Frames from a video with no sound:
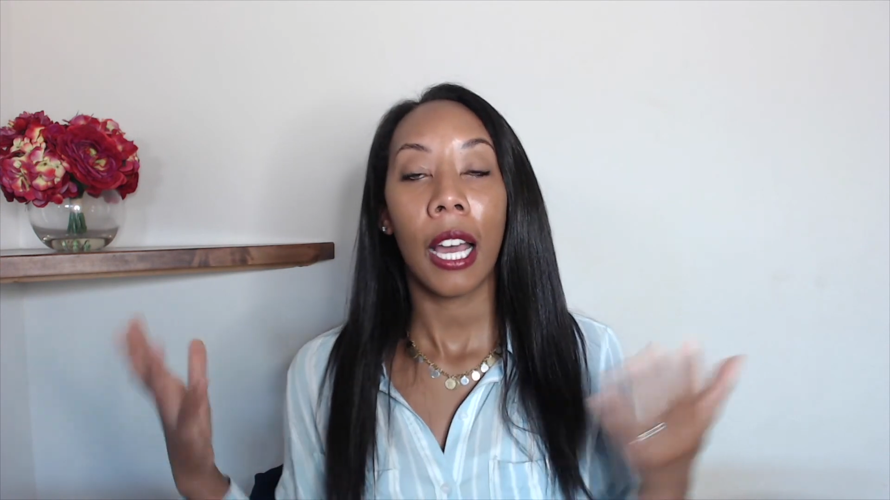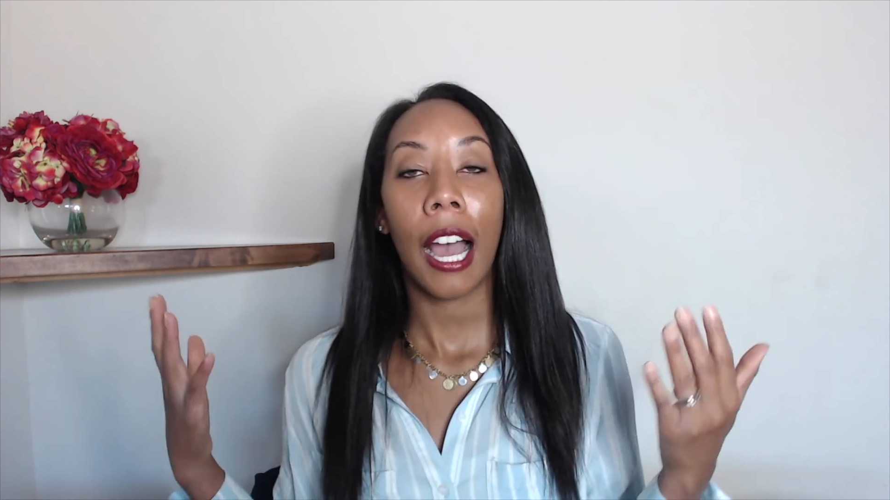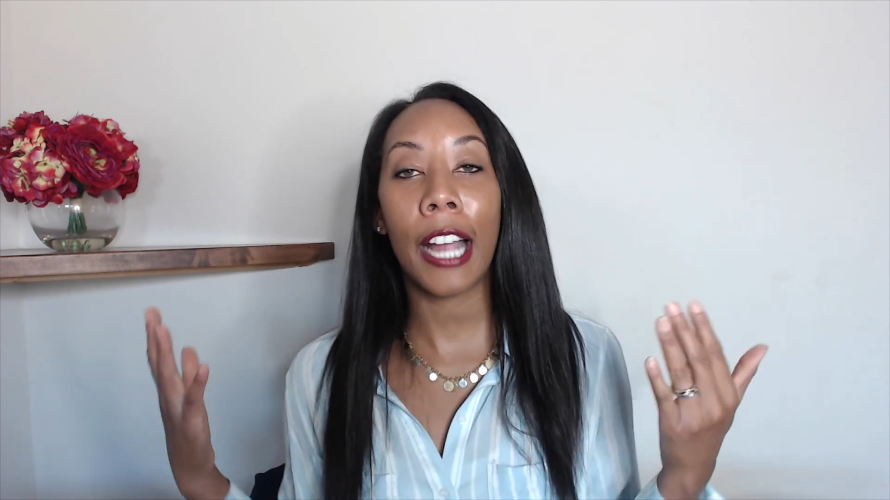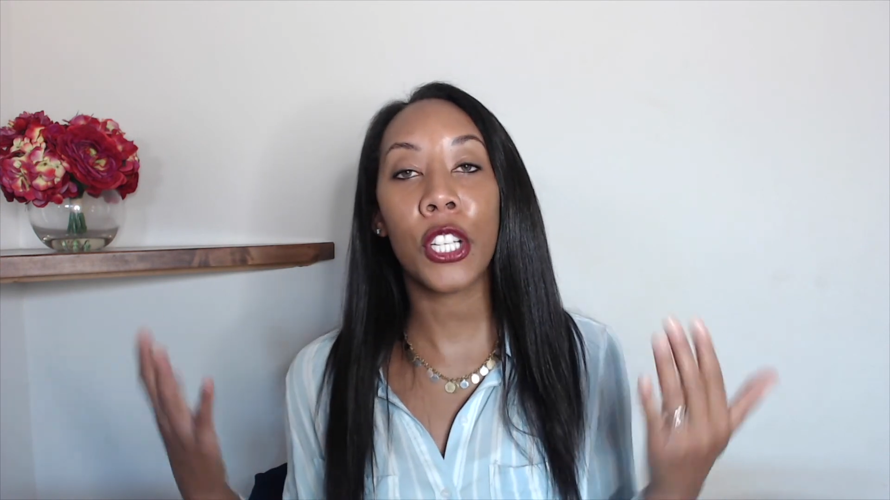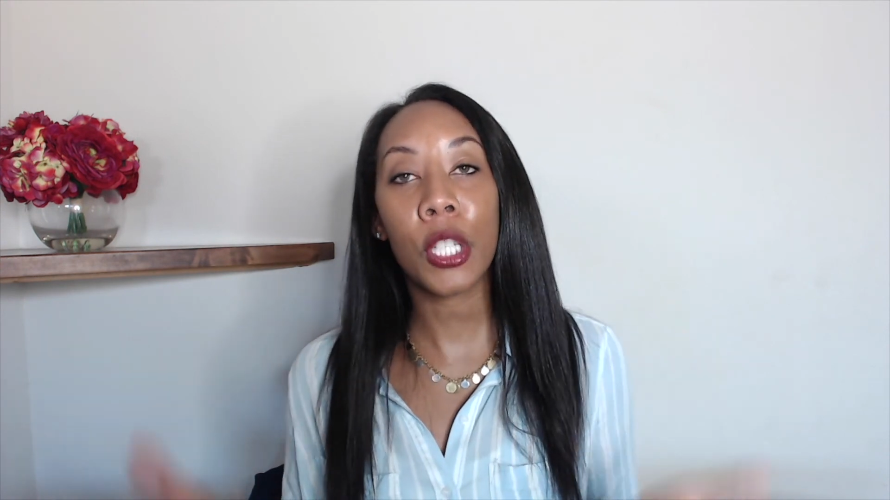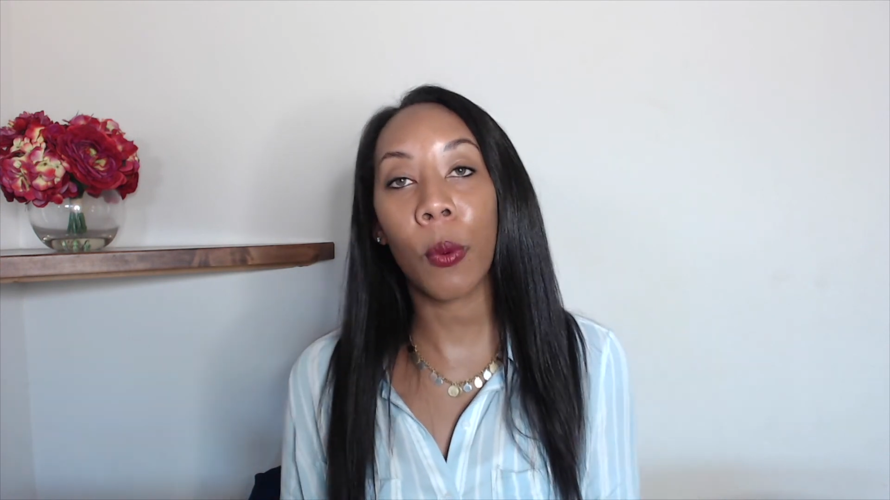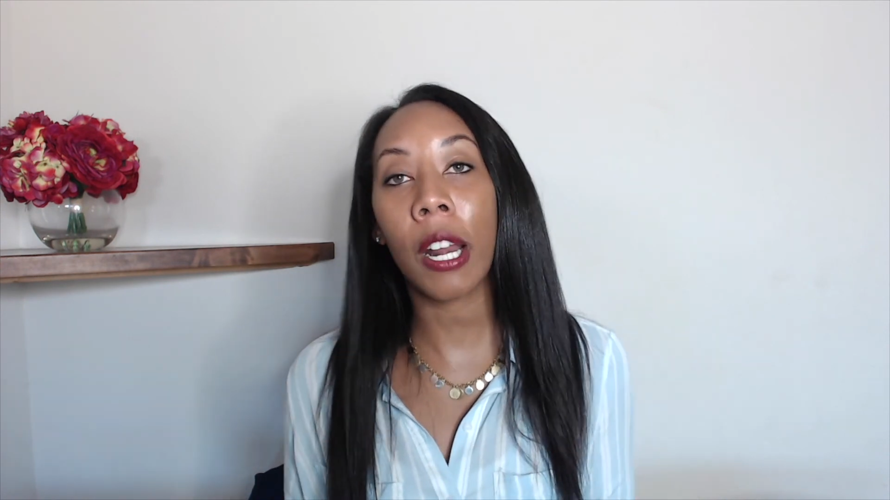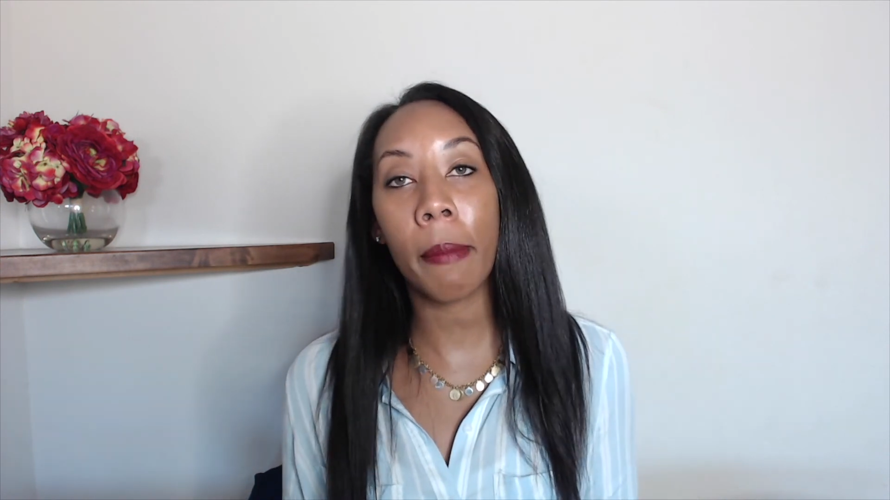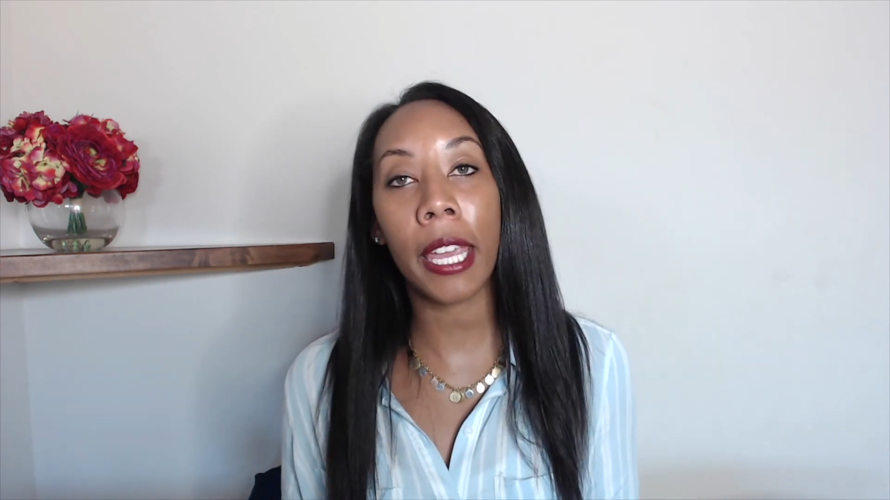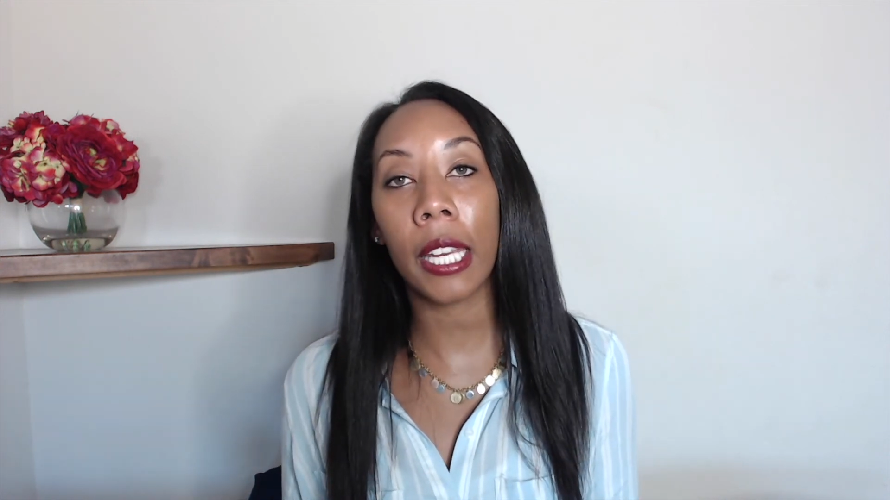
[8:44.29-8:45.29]
I just
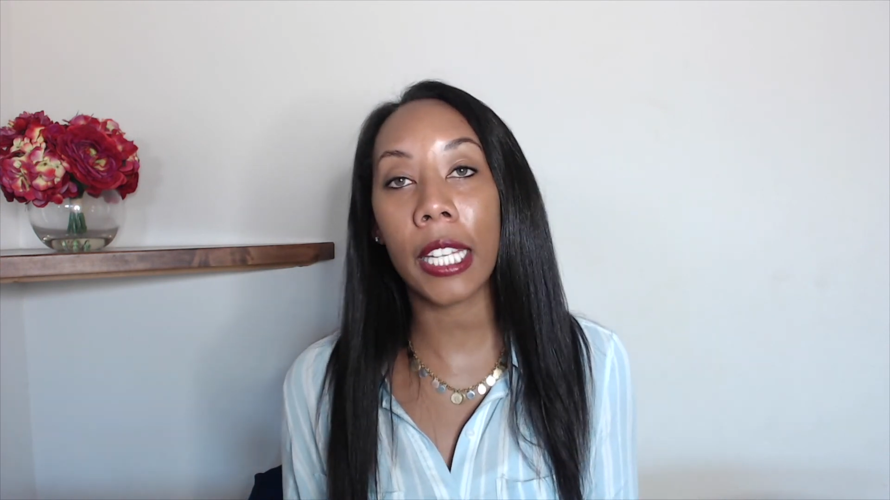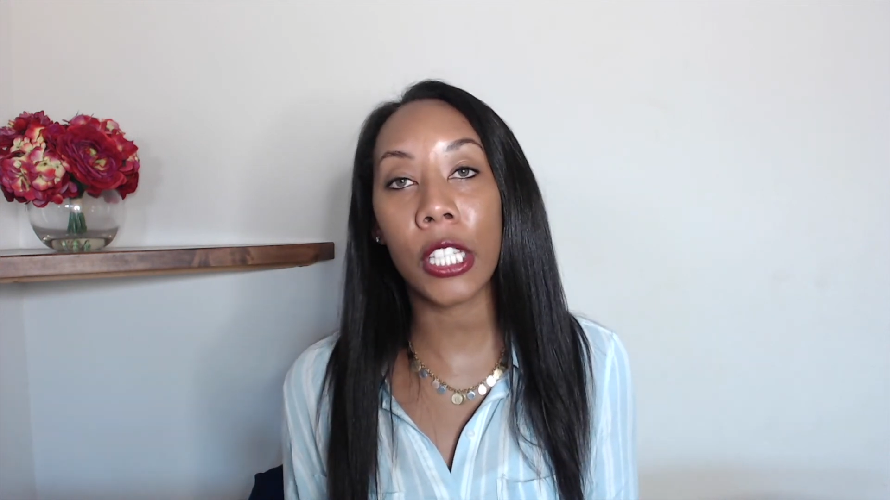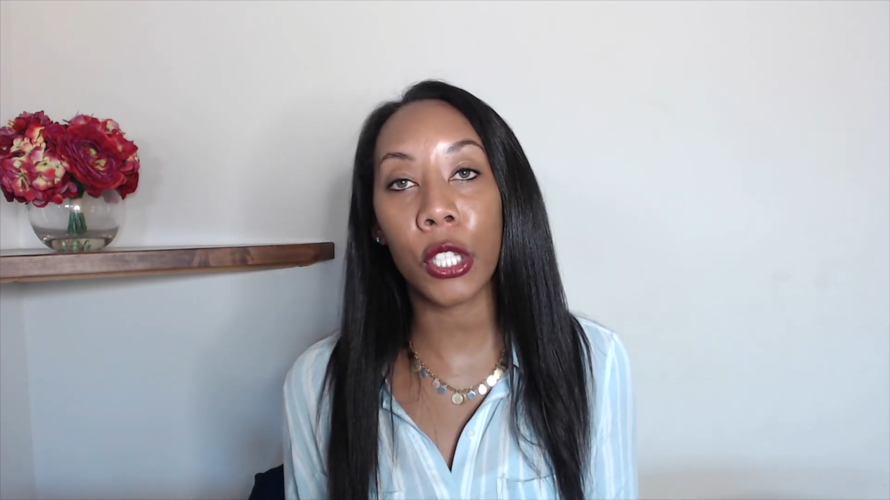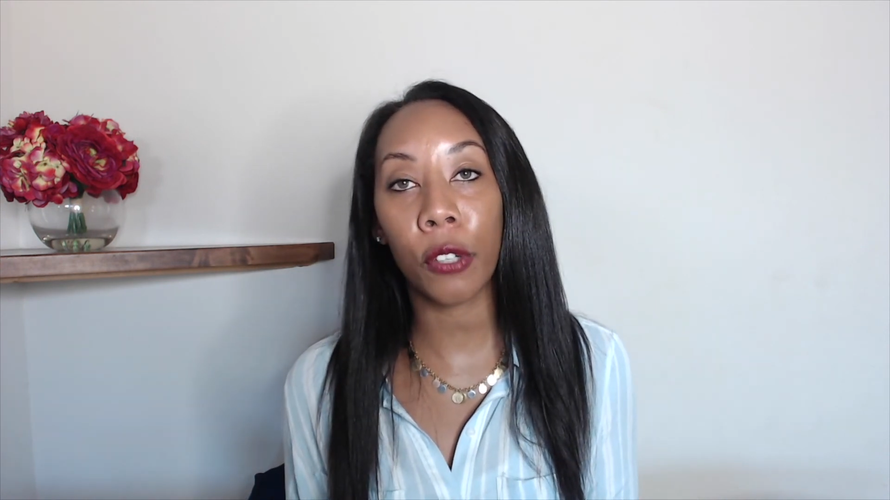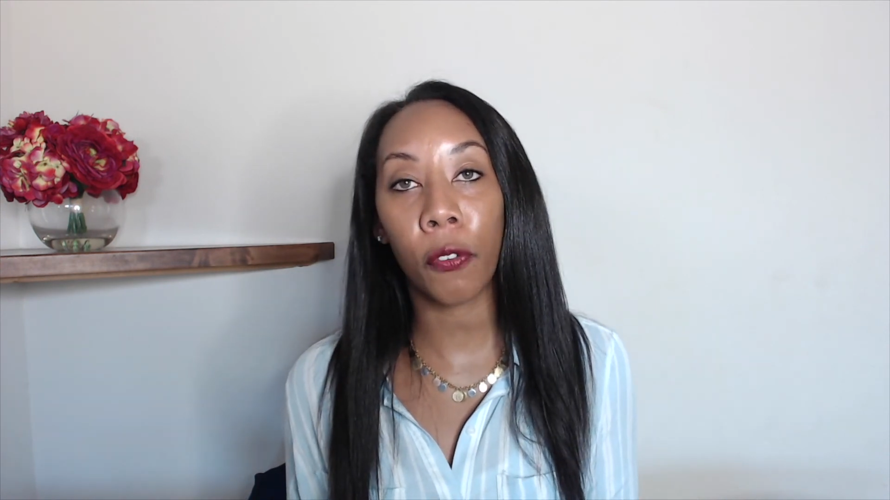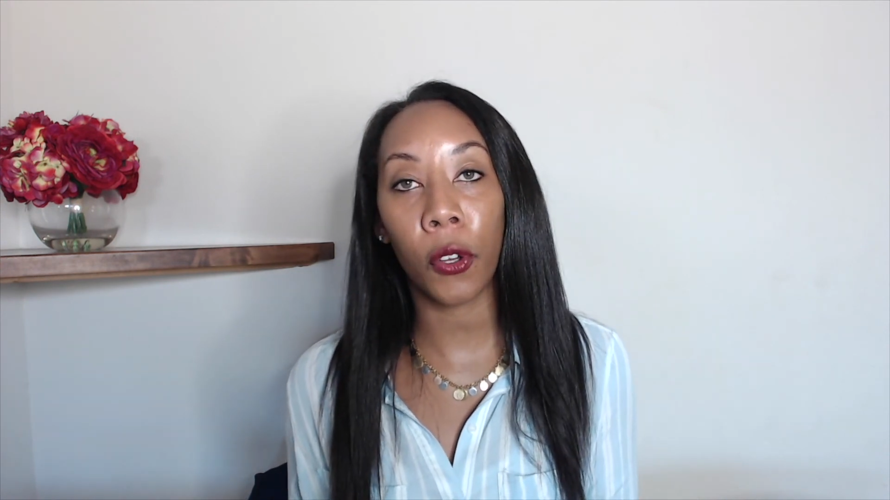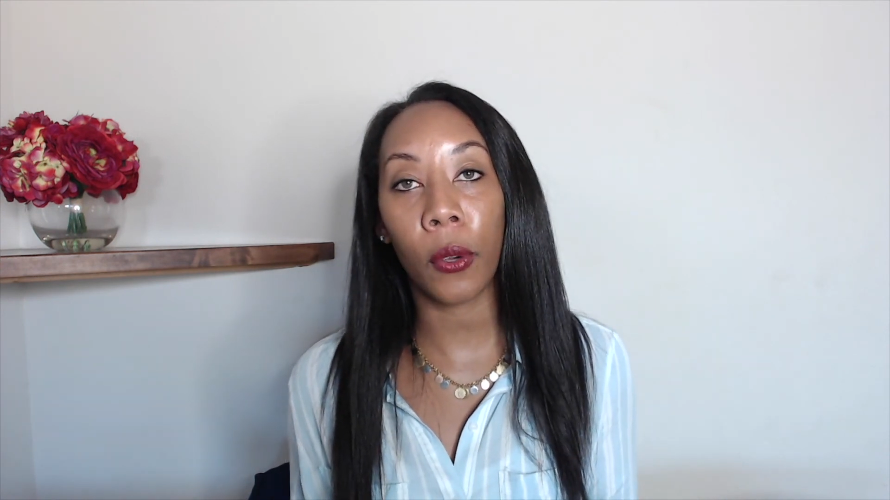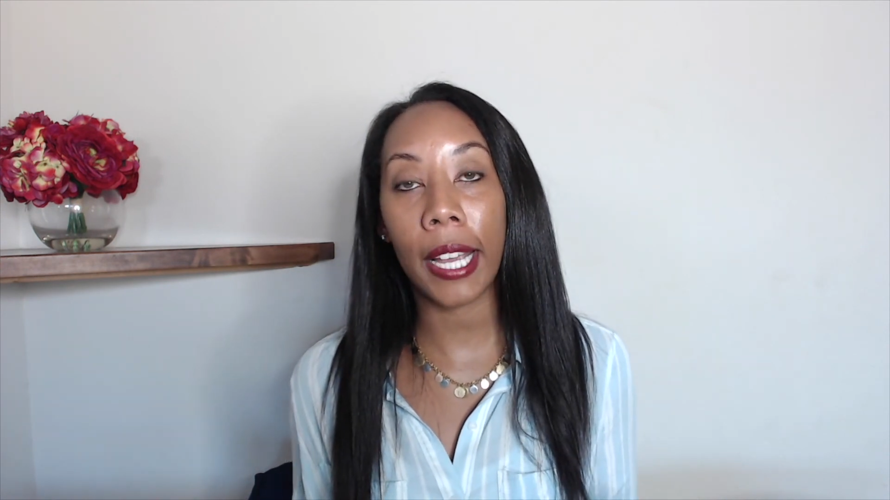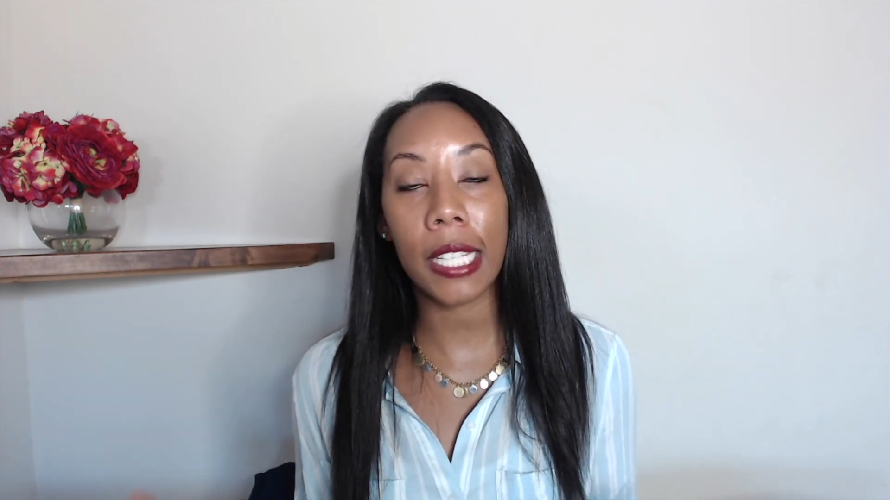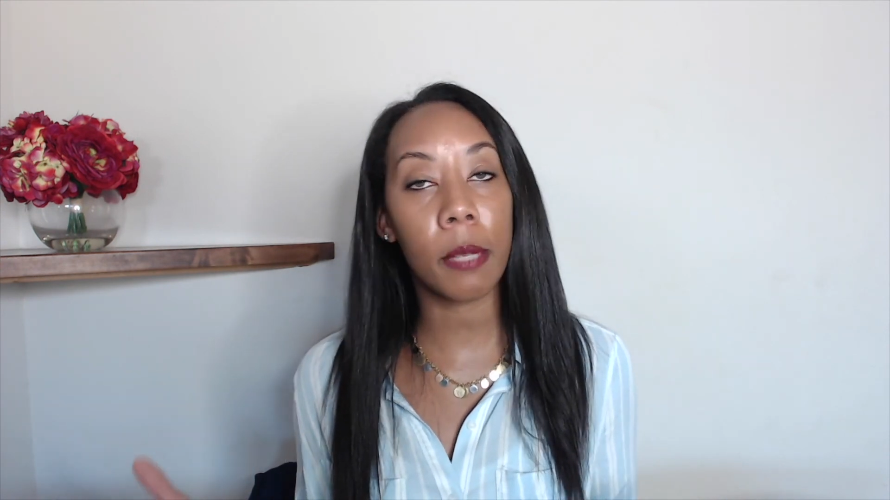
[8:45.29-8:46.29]
want to make it easier for you
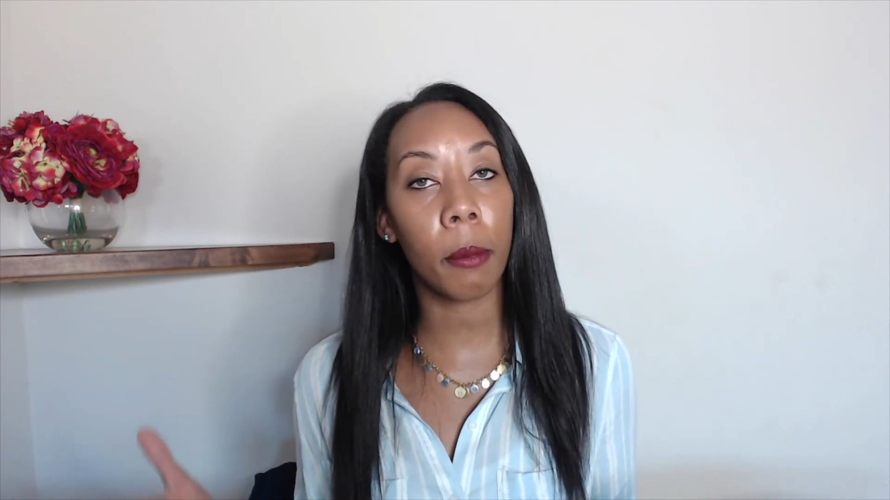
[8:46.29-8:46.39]
guys to be